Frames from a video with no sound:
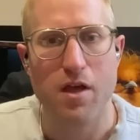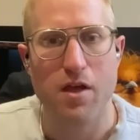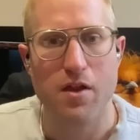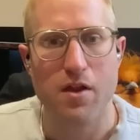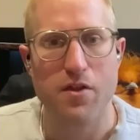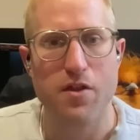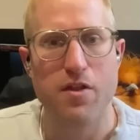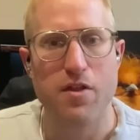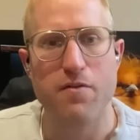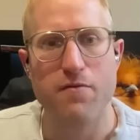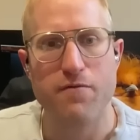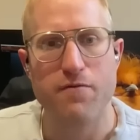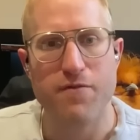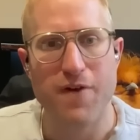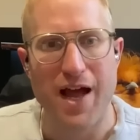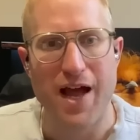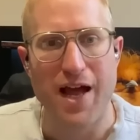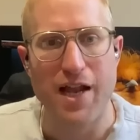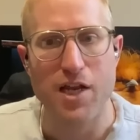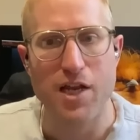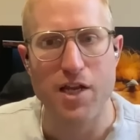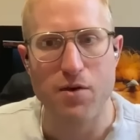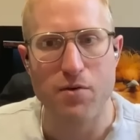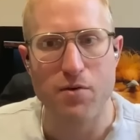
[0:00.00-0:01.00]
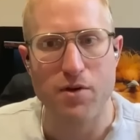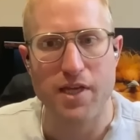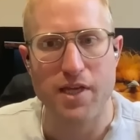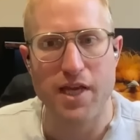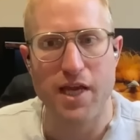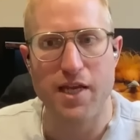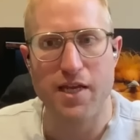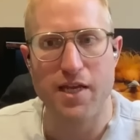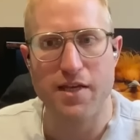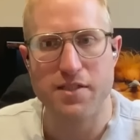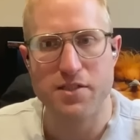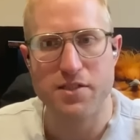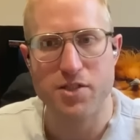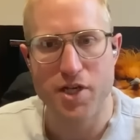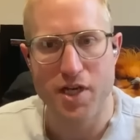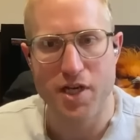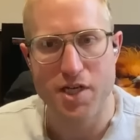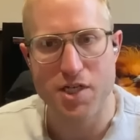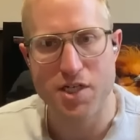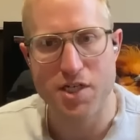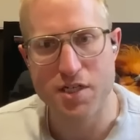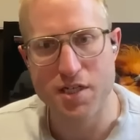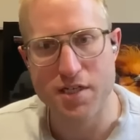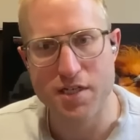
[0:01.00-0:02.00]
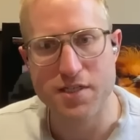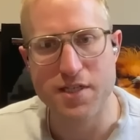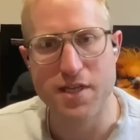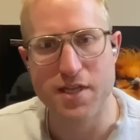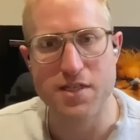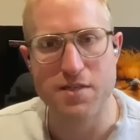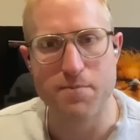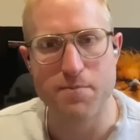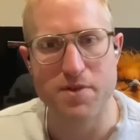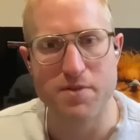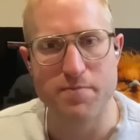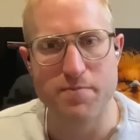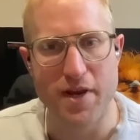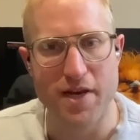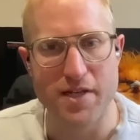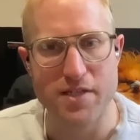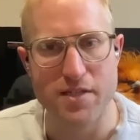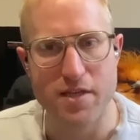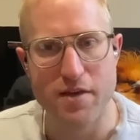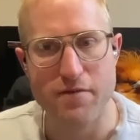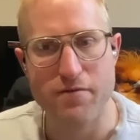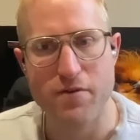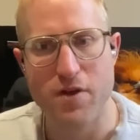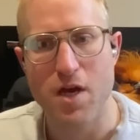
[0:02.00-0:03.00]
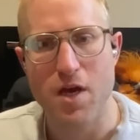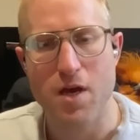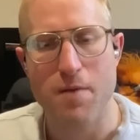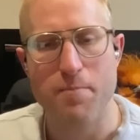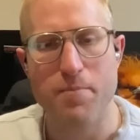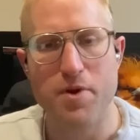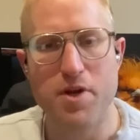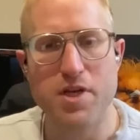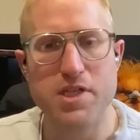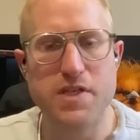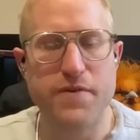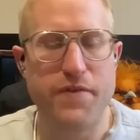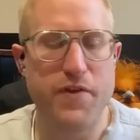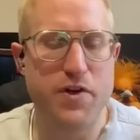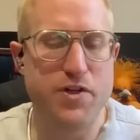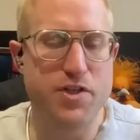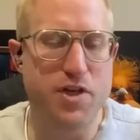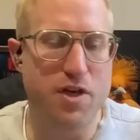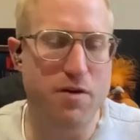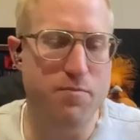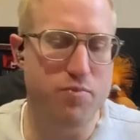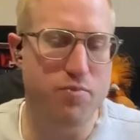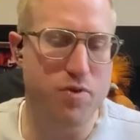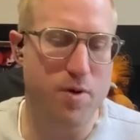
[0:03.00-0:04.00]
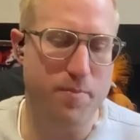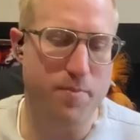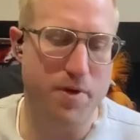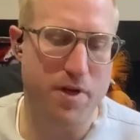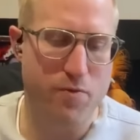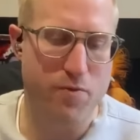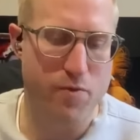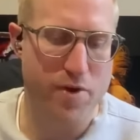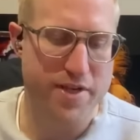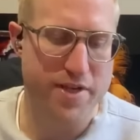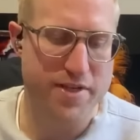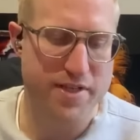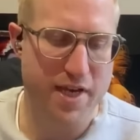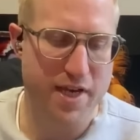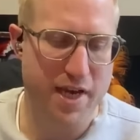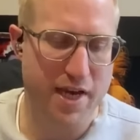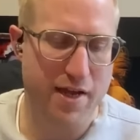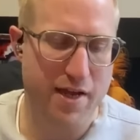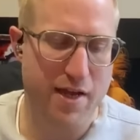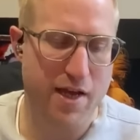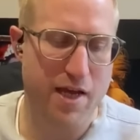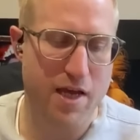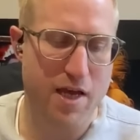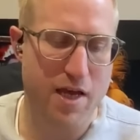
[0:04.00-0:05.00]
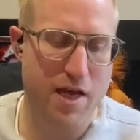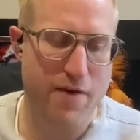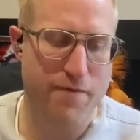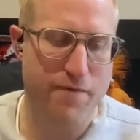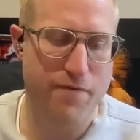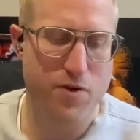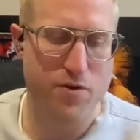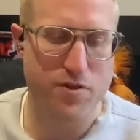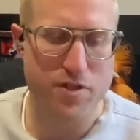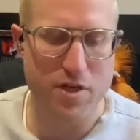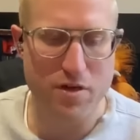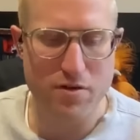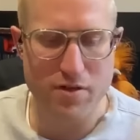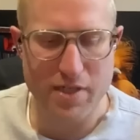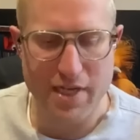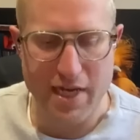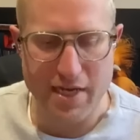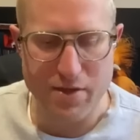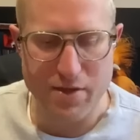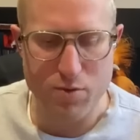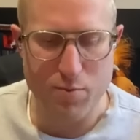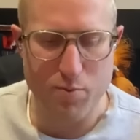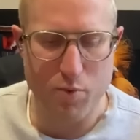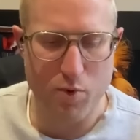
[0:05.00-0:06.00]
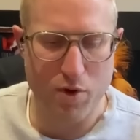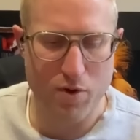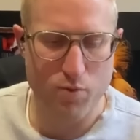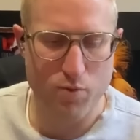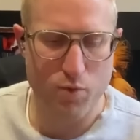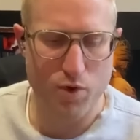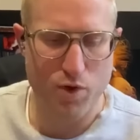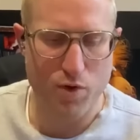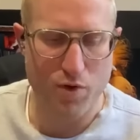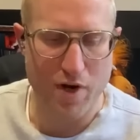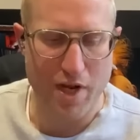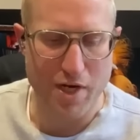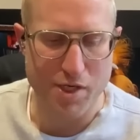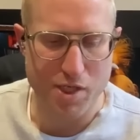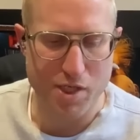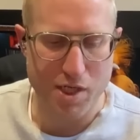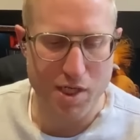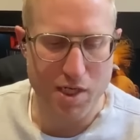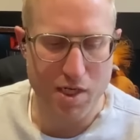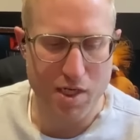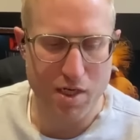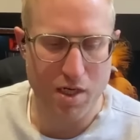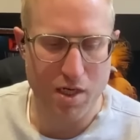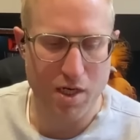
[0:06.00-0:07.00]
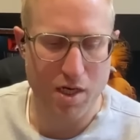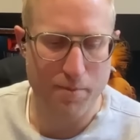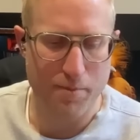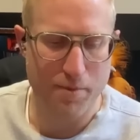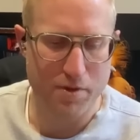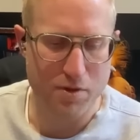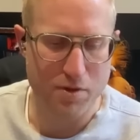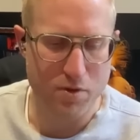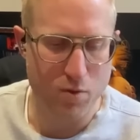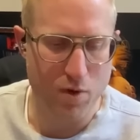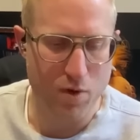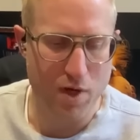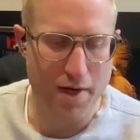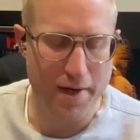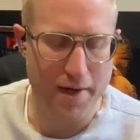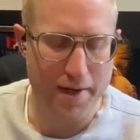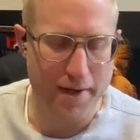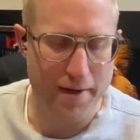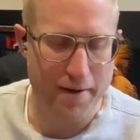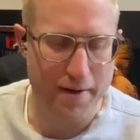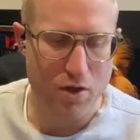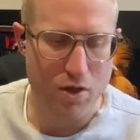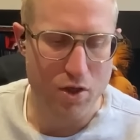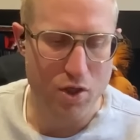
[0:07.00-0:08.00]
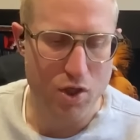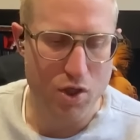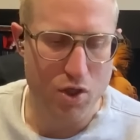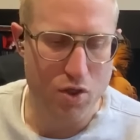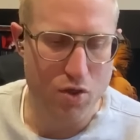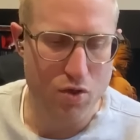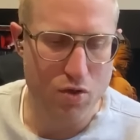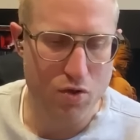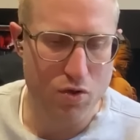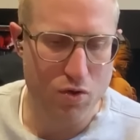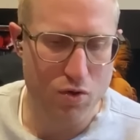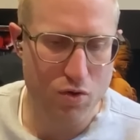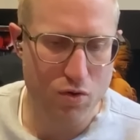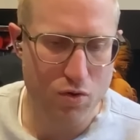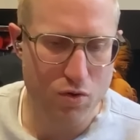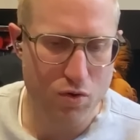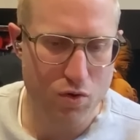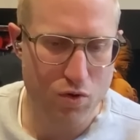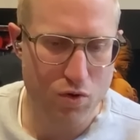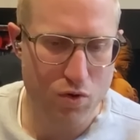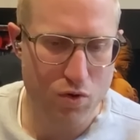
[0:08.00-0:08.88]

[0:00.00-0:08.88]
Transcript: the value in getting us change a sense of perspective. Because if you don't properly reset, if you don't get to a point where you're actually calm and quiet, you're